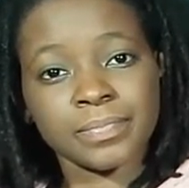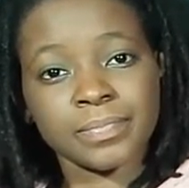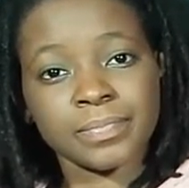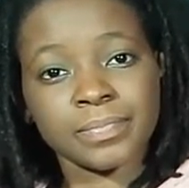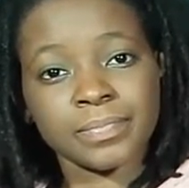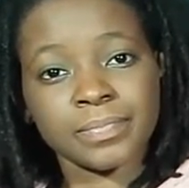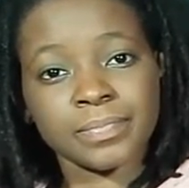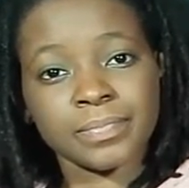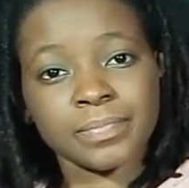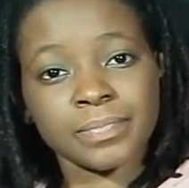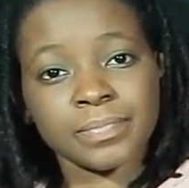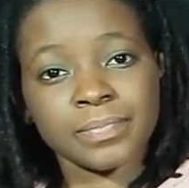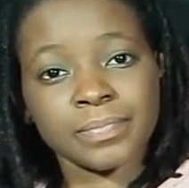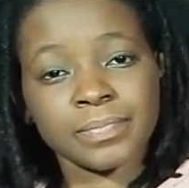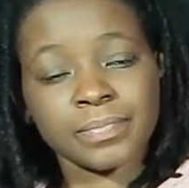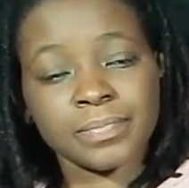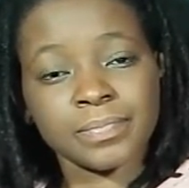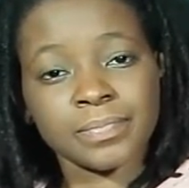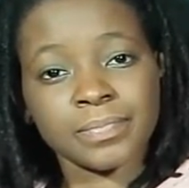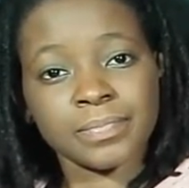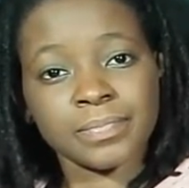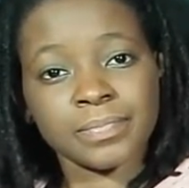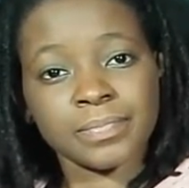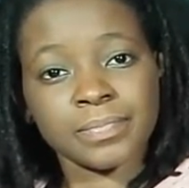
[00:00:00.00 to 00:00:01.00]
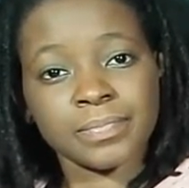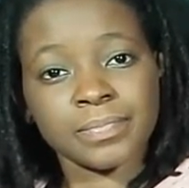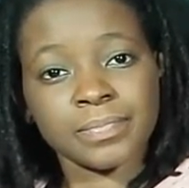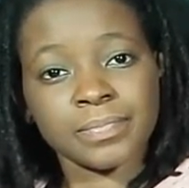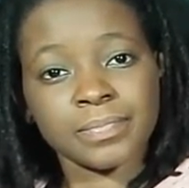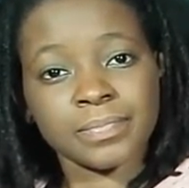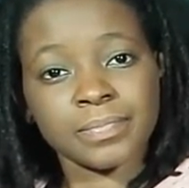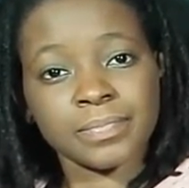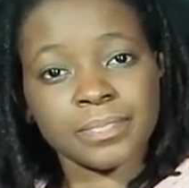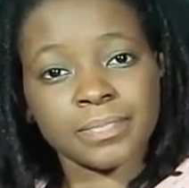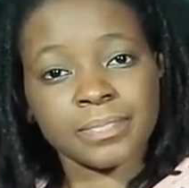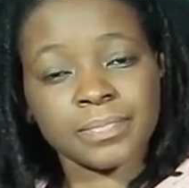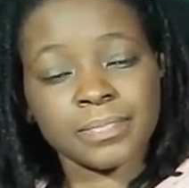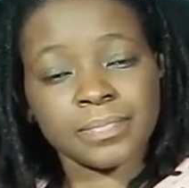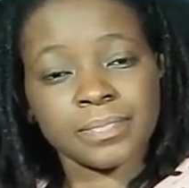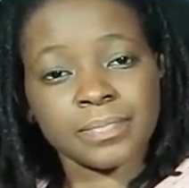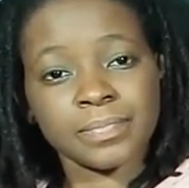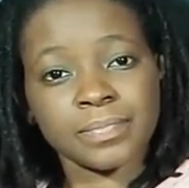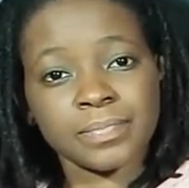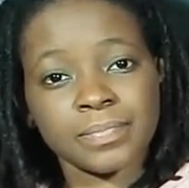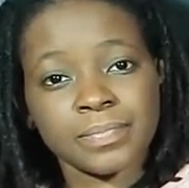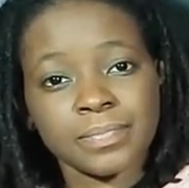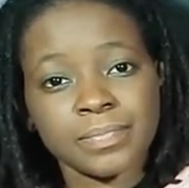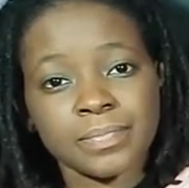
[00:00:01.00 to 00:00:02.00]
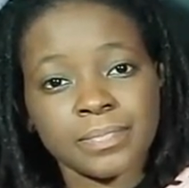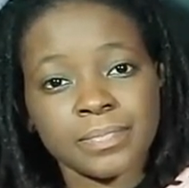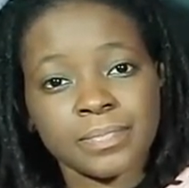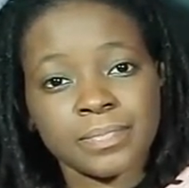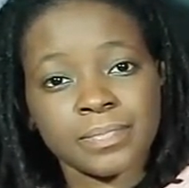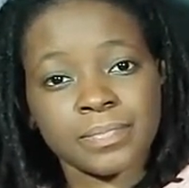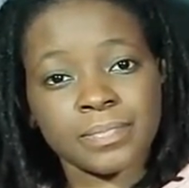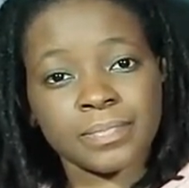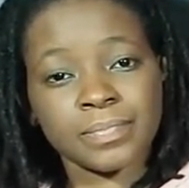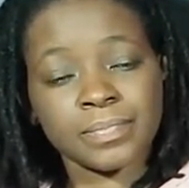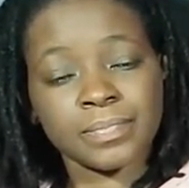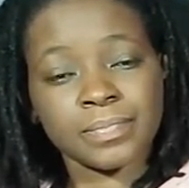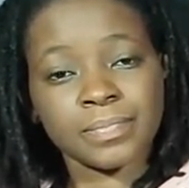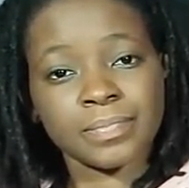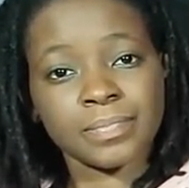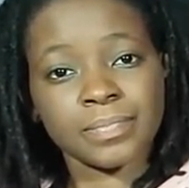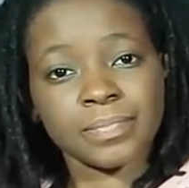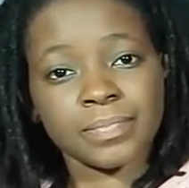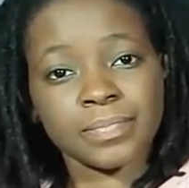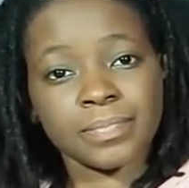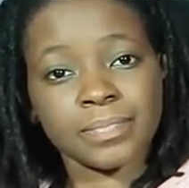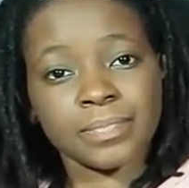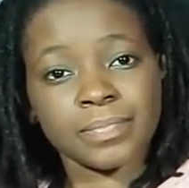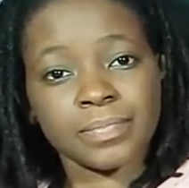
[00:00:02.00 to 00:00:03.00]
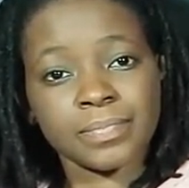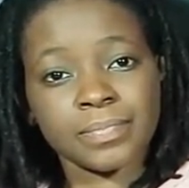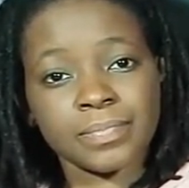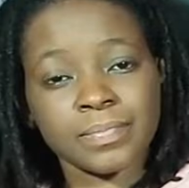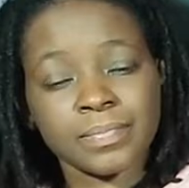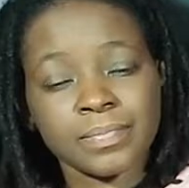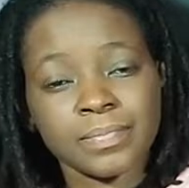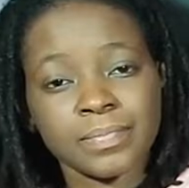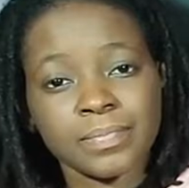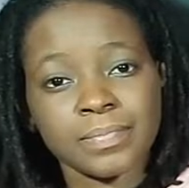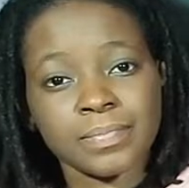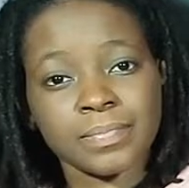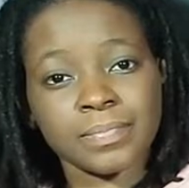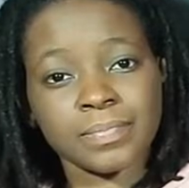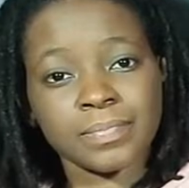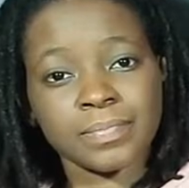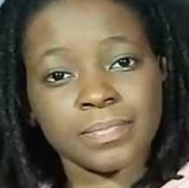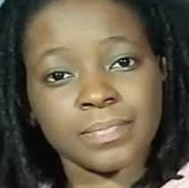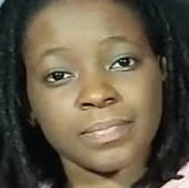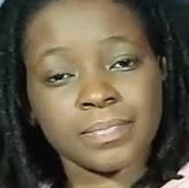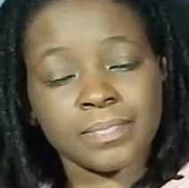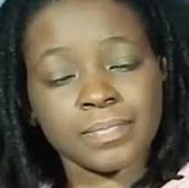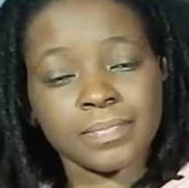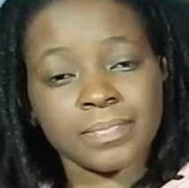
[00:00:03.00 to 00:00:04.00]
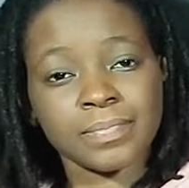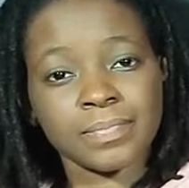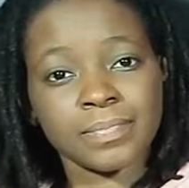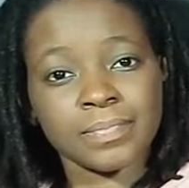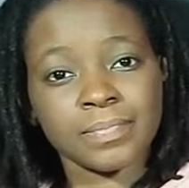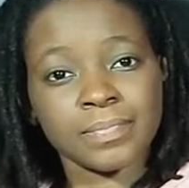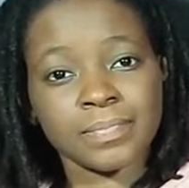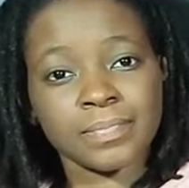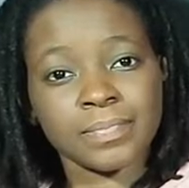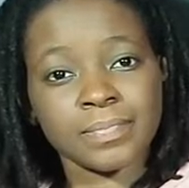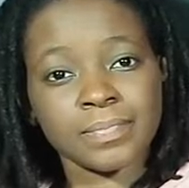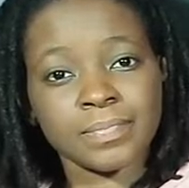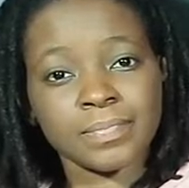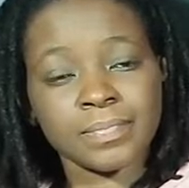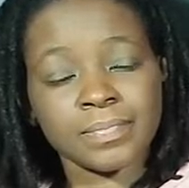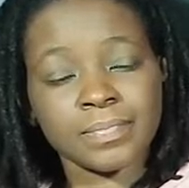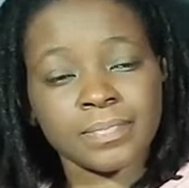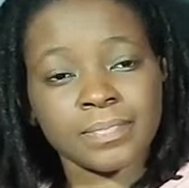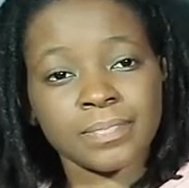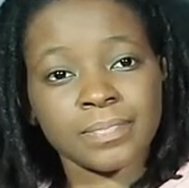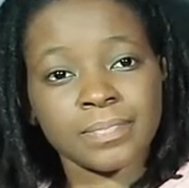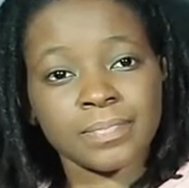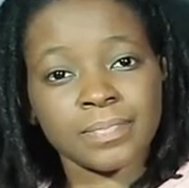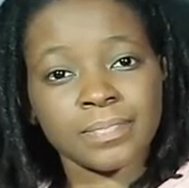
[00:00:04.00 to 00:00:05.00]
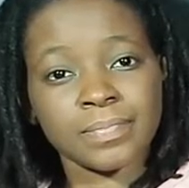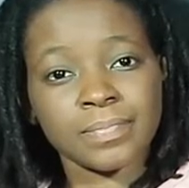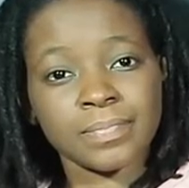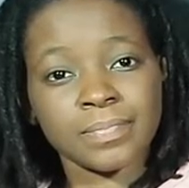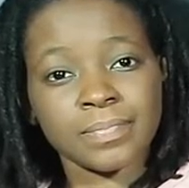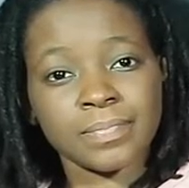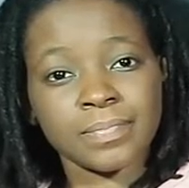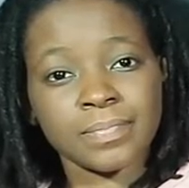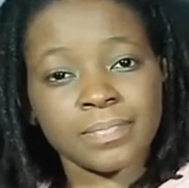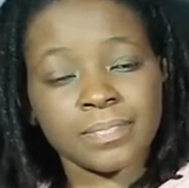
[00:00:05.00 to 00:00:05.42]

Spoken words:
[no speech]